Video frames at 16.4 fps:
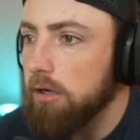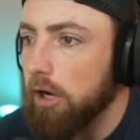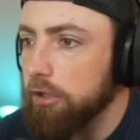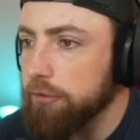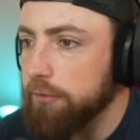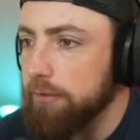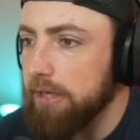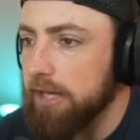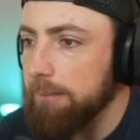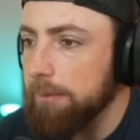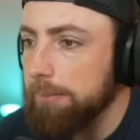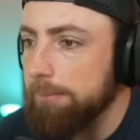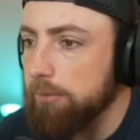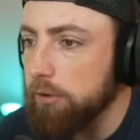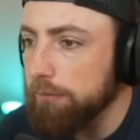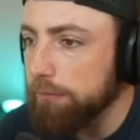Are you kidding me?
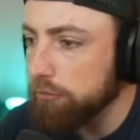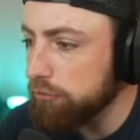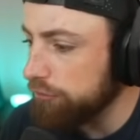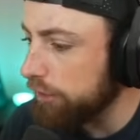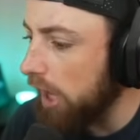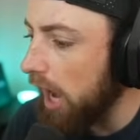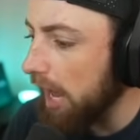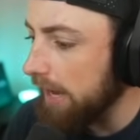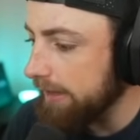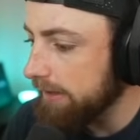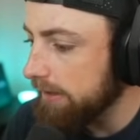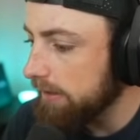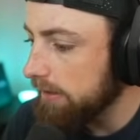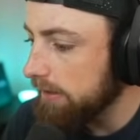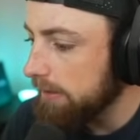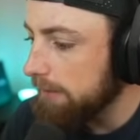Beautiful shot.
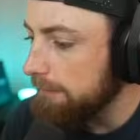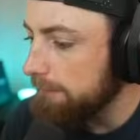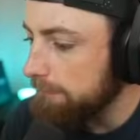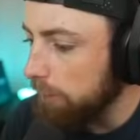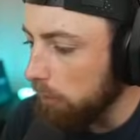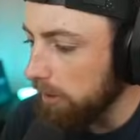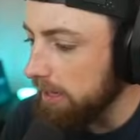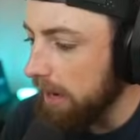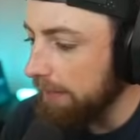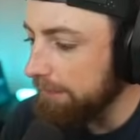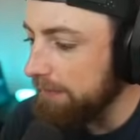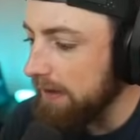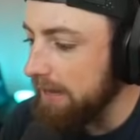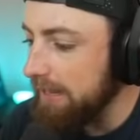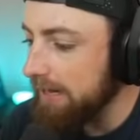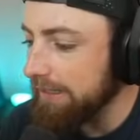Four to
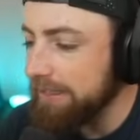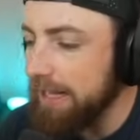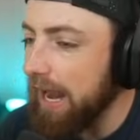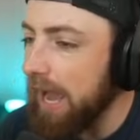nothing. And again,